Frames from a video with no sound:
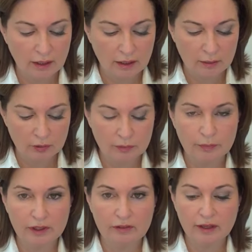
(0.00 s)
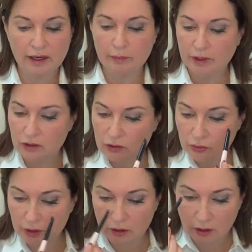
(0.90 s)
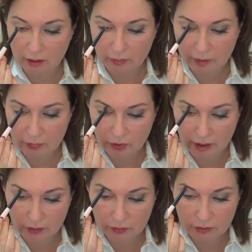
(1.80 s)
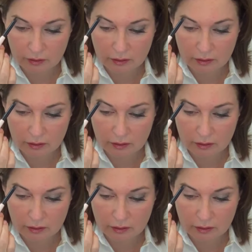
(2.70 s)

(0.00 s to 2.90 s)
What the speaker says: and I'm going to pick that up and do it on my brow,